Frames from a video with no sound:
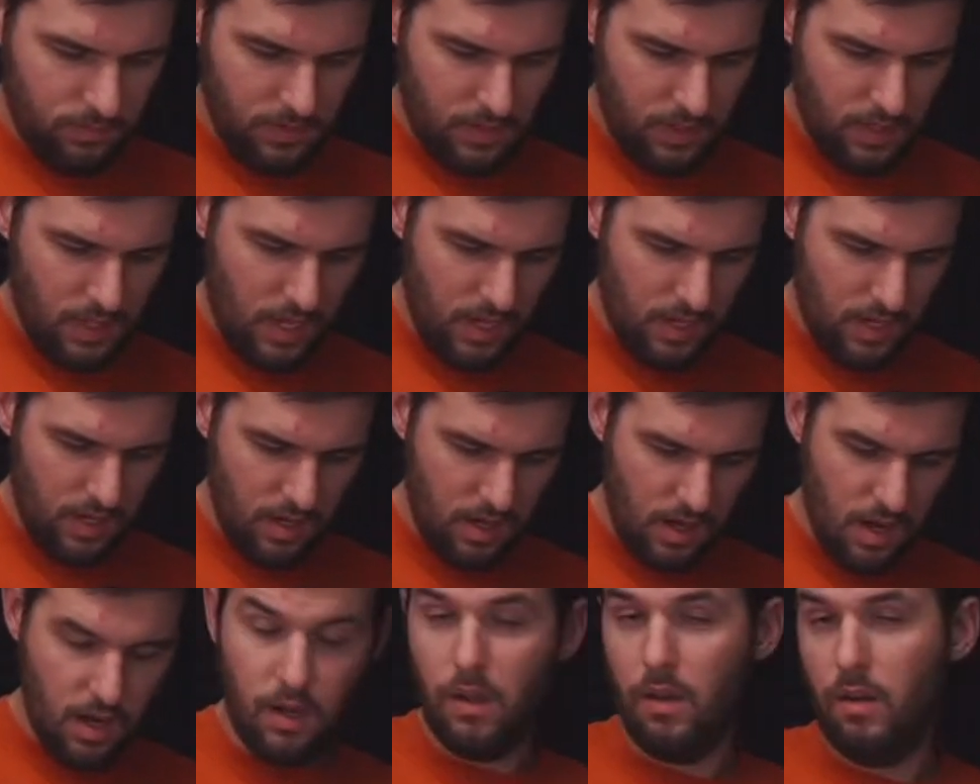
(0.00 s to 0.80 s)
That did
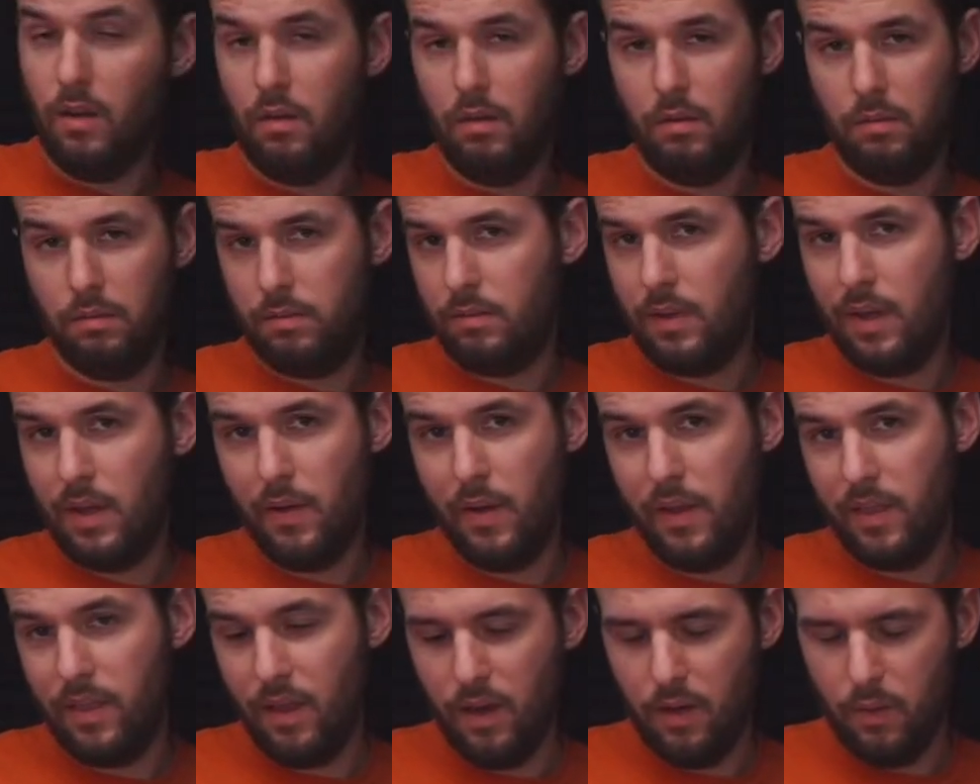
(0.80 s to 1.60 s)
not go how
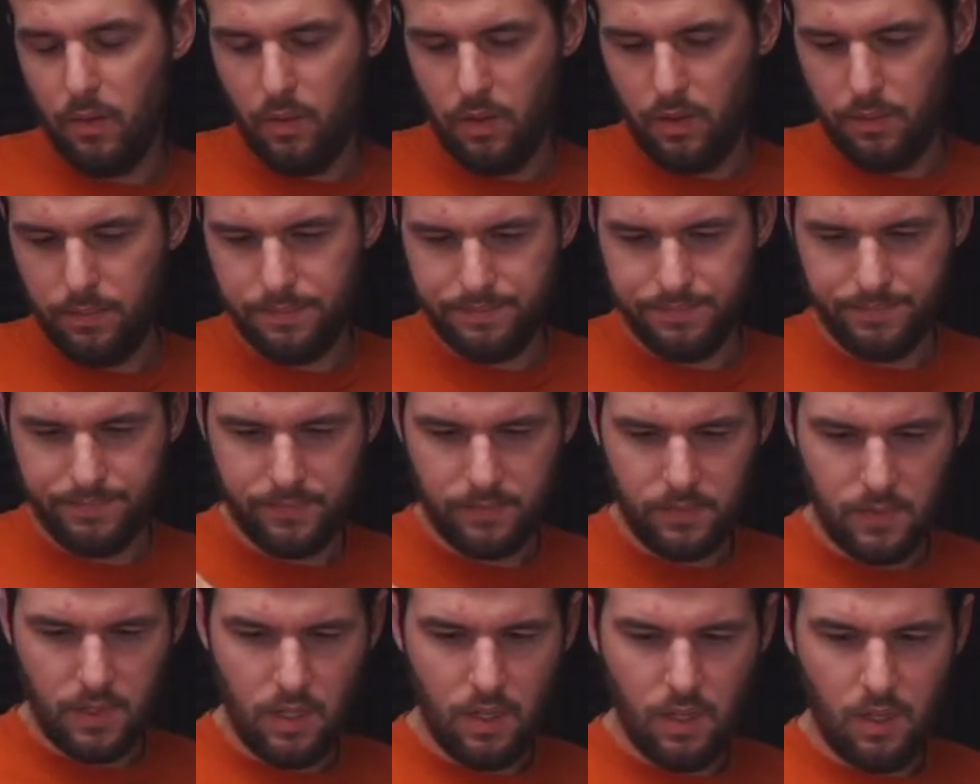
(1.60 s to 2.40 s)
I thought it would.
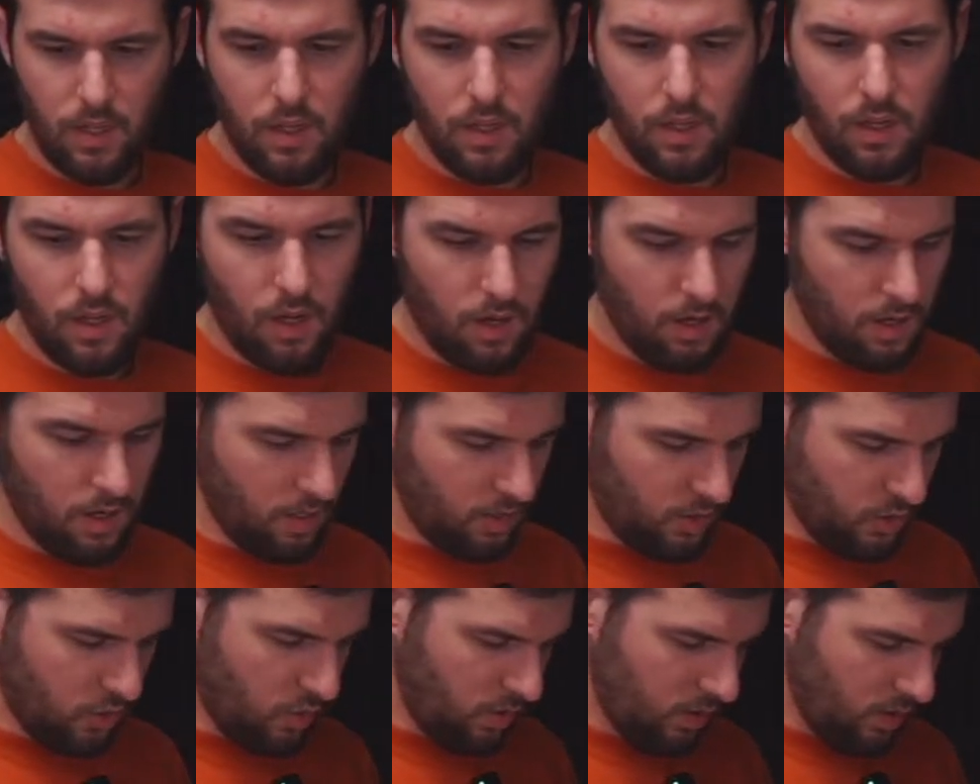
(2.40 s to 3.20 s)
Got our
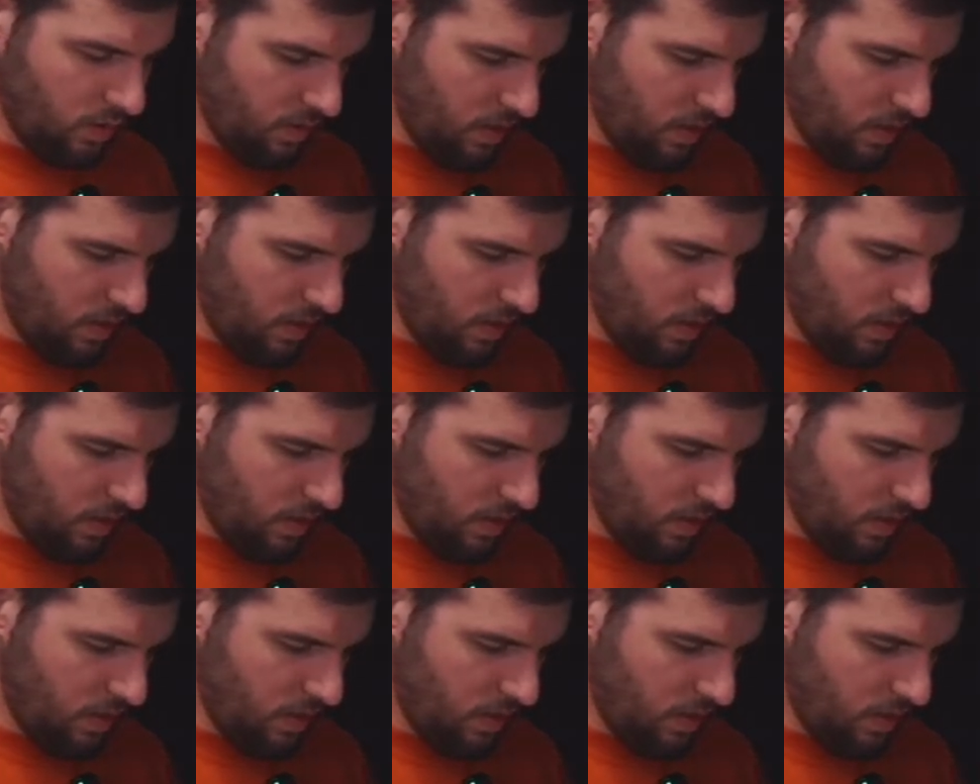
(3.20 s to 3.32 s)
controller